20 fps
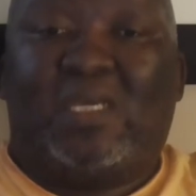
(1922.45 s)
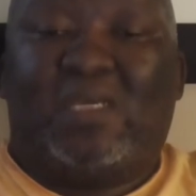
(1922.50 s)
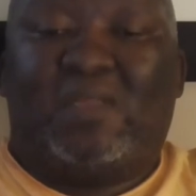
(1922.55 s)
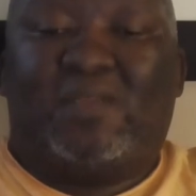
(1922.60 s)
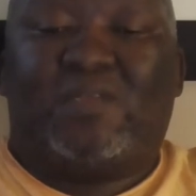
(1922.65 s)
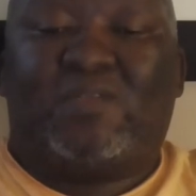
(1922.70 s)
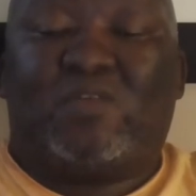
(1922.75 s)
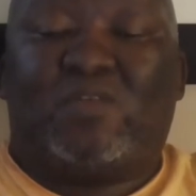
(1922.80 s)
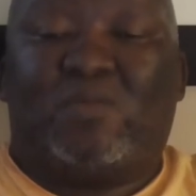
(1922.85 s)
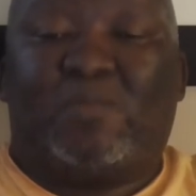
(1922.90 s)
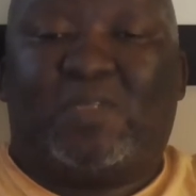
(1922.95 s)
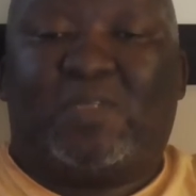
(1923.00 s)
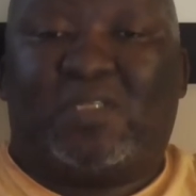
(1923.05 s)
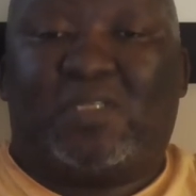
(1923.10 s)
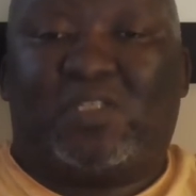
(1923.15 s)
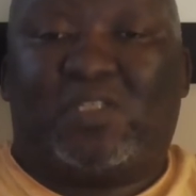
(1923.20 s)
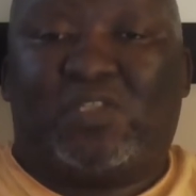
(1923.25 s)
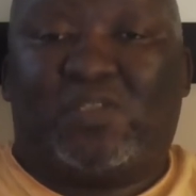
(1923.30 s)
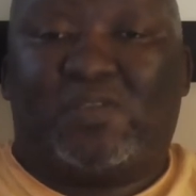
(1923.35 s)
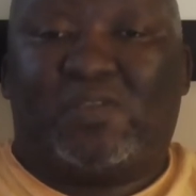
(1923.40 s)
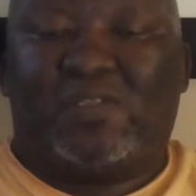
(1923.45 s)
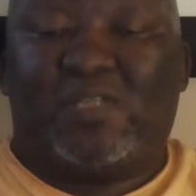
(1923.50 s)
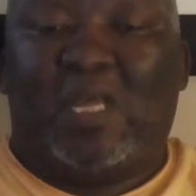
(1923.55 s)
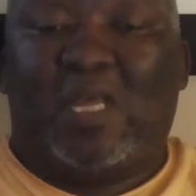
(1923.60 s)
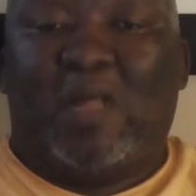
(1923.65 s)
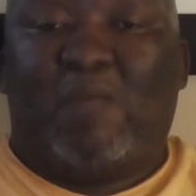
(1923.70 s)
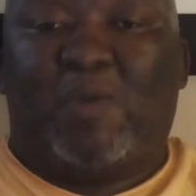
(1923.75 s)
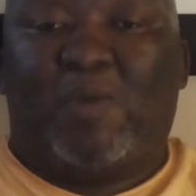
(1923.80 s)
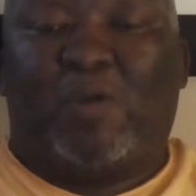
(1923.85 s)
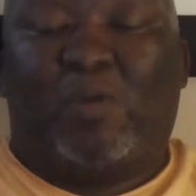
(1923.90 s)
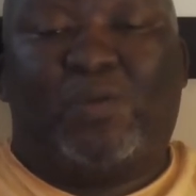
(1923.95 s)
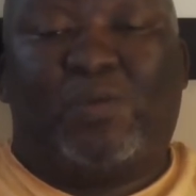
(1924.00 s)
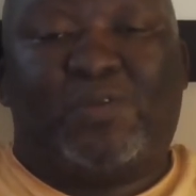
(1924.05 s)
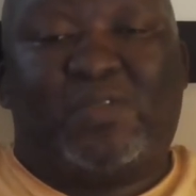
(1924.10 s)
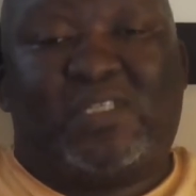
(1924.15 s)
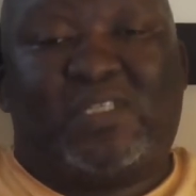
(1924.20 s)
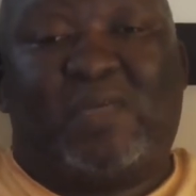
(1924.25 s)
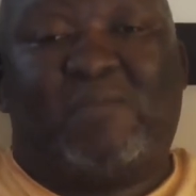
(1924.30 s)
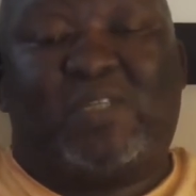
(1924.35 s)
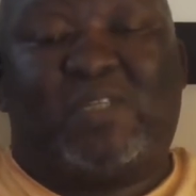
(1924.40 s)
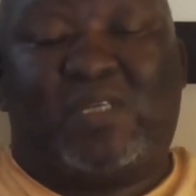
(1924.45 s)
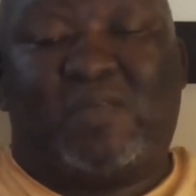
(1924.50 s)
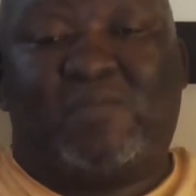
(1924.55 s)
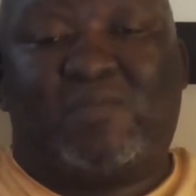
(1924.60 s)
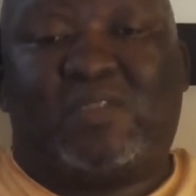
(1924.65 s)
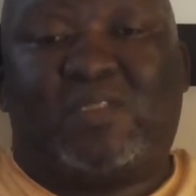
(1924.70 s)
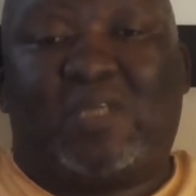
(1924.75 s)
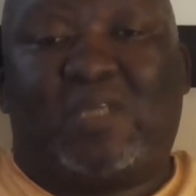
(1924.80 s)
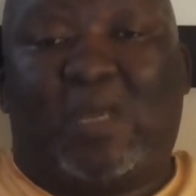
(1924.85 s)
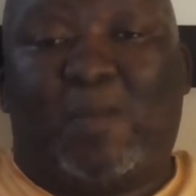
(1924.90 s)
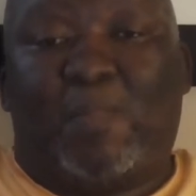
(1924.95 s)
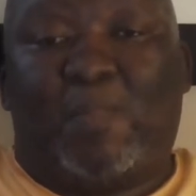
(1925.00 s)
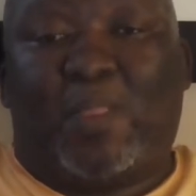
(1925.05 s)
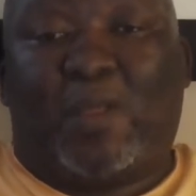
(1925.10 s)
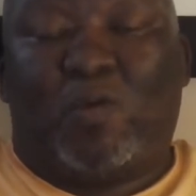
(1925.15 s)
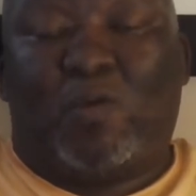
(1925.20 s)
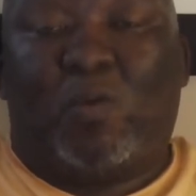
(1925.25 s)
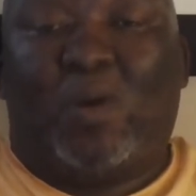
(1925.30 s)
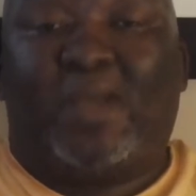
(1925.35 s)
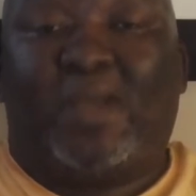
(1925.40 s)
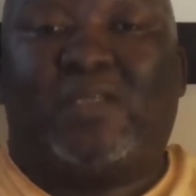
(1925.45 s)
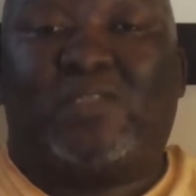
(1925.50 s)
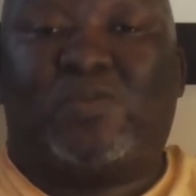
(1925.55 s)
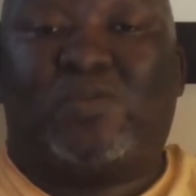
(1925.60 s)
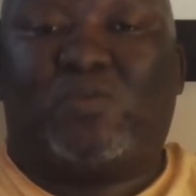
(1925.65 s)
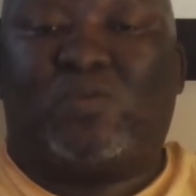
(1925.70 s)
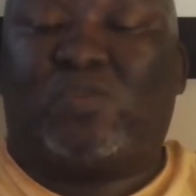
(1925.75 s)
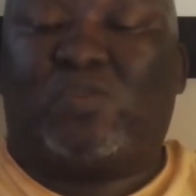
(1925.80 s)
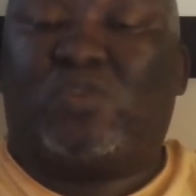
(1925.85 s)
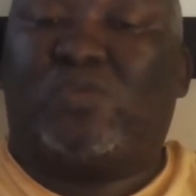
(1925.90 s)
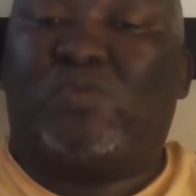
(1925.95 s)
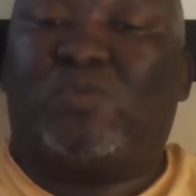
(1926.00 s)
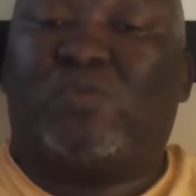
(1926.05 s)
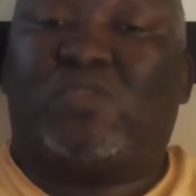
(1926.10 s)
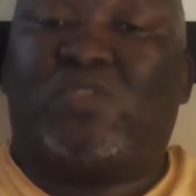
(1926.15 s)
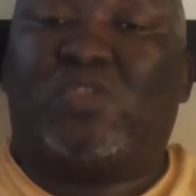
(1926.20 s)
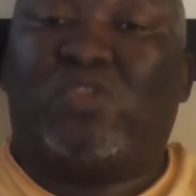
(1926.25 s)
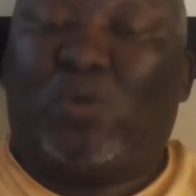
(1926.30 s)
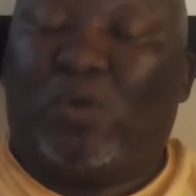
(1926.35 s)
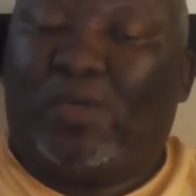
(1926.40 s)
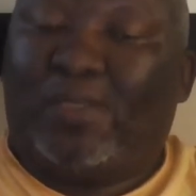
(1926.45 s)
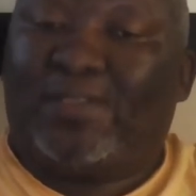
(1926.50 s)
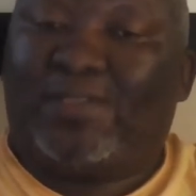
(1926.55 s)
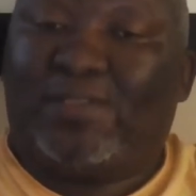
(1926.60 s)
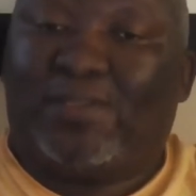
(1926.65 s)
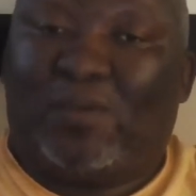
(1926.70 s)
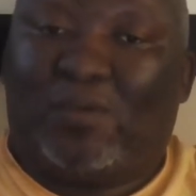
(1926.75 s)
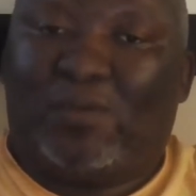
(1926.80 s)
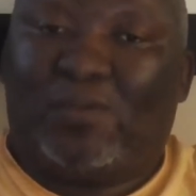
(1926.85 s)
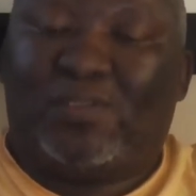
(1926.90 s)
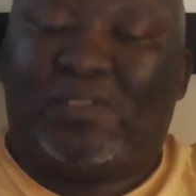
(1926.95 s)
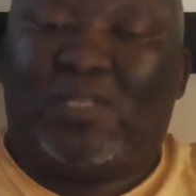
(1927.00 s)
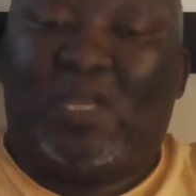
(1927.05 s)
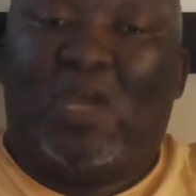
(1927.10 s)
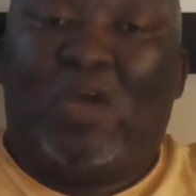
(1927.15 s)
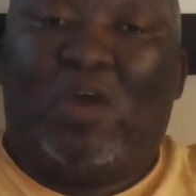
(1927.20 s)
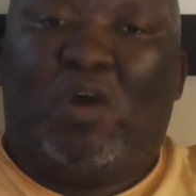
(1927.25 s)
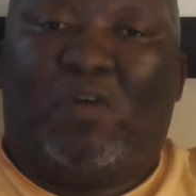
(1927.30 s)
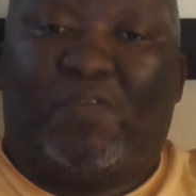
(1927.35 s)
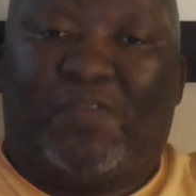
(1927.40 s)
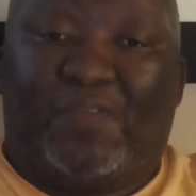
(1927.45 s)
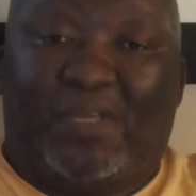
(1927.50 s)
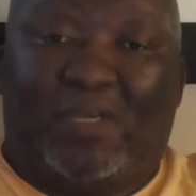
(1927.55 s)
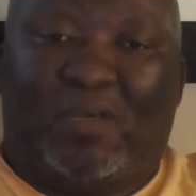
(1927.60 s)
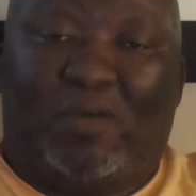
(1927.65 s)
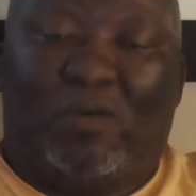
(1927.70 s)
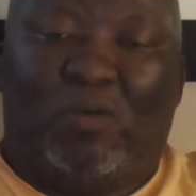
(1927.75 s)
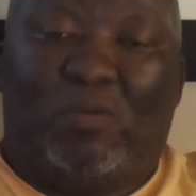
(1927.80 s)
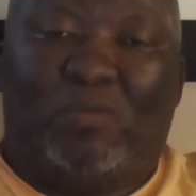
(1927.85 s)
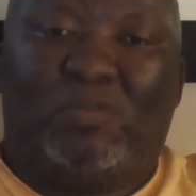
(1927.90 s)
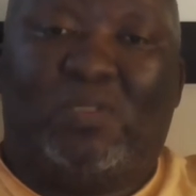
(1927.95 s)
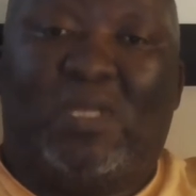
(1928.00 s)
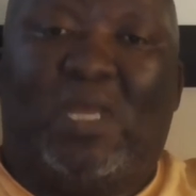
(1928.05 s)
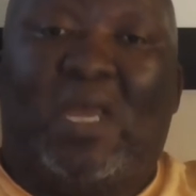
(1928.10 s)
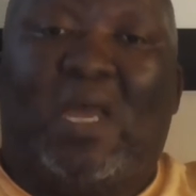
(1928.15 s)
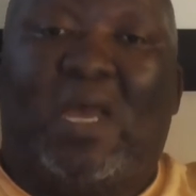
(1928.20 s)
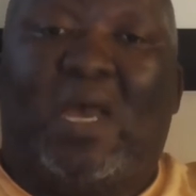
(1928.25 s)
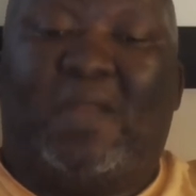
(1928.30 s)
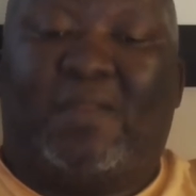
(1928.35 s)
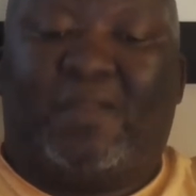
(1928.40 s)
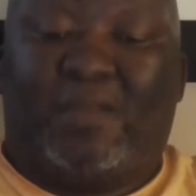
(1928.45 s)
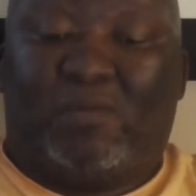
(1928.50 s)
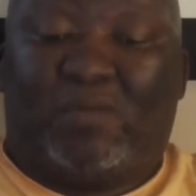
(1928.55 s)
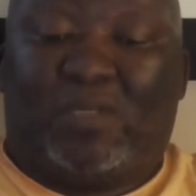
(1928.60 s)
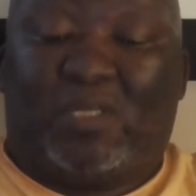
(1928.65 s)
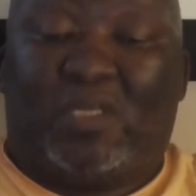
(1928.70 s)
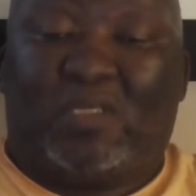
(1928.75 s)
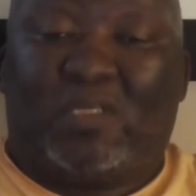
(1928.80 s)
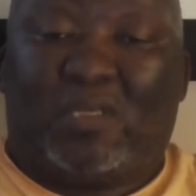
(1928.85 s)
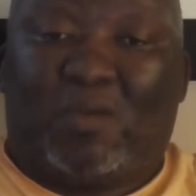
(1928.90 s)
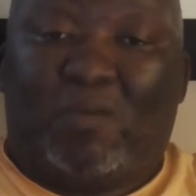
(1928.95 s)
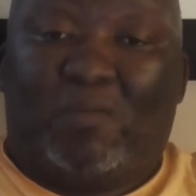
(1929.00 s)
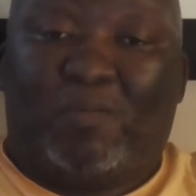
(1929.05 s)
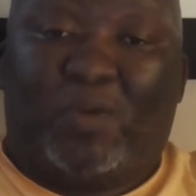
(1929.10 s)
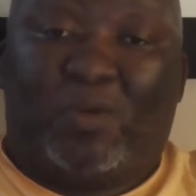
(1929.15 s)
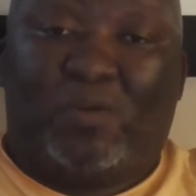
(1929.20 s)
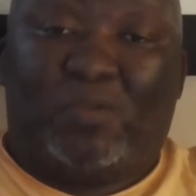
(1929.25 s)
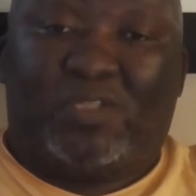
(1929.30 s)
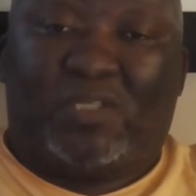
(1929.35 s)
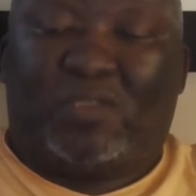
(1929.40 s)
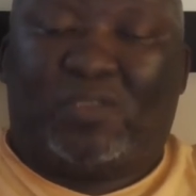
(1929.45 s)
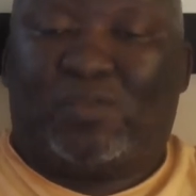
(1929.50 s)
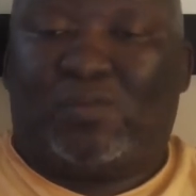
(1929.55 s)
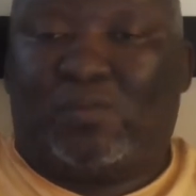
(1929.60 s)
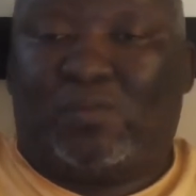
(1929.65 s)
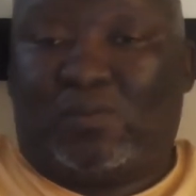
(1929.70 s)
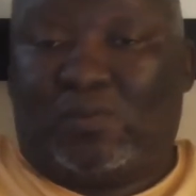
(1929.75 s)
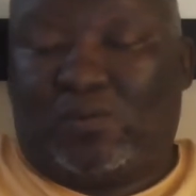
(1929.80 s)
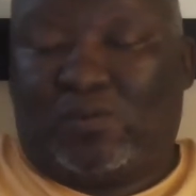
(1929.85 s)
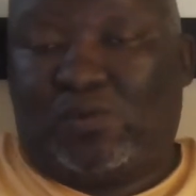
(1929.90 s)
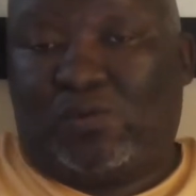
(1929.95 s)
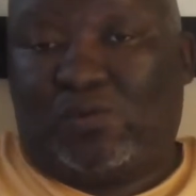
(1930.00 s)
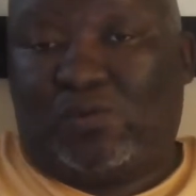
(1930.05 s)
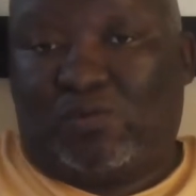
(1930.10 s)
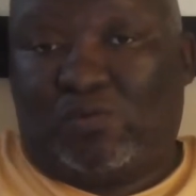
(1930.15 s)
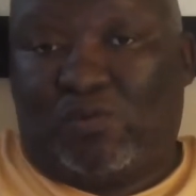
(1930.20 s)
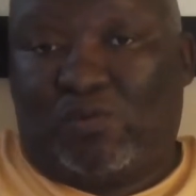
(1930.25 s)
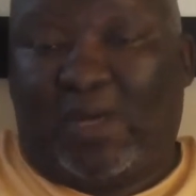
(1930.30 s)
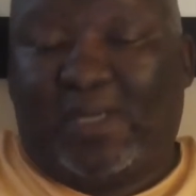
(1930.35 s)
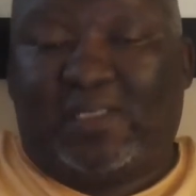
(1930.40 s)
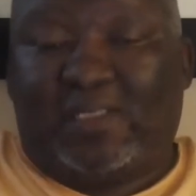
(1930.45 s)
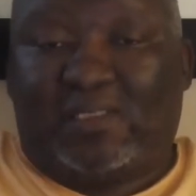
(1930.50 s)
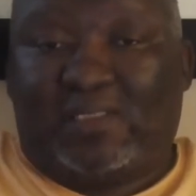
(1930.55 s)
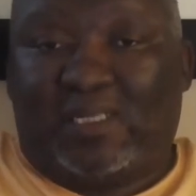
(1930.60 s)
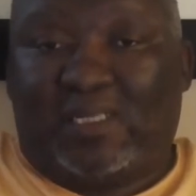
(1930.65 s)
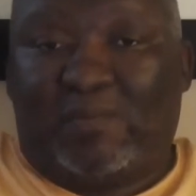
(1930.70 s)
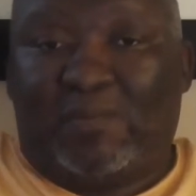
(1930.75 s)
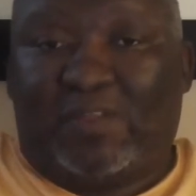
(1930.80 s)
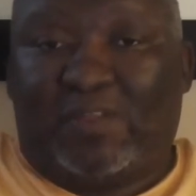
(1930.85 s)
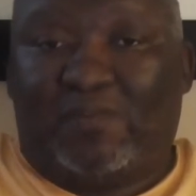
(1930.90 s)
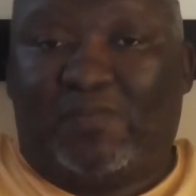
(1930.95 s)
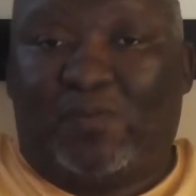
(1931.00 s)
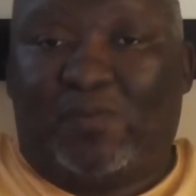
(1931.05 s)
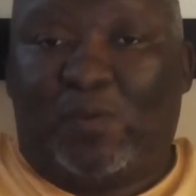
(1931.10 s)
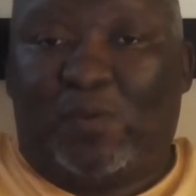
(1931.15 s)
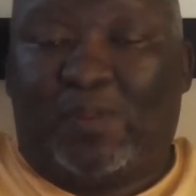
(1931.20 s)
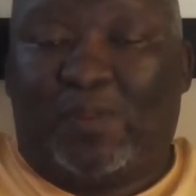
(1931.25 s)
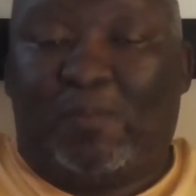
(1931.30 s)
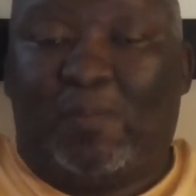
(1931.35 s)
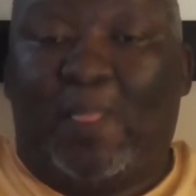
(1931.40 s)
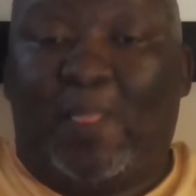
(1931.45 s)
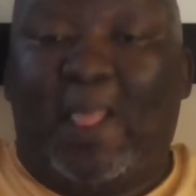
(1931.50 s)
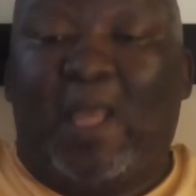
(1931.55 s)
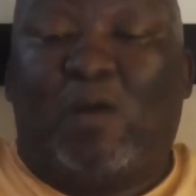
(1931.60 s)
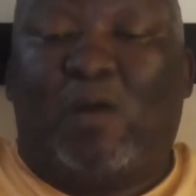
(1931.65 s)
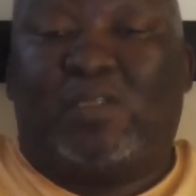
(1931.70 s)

in these competitions. But also sometimes choirs would choose choice songs of their own, and they would get a composer to write something for them.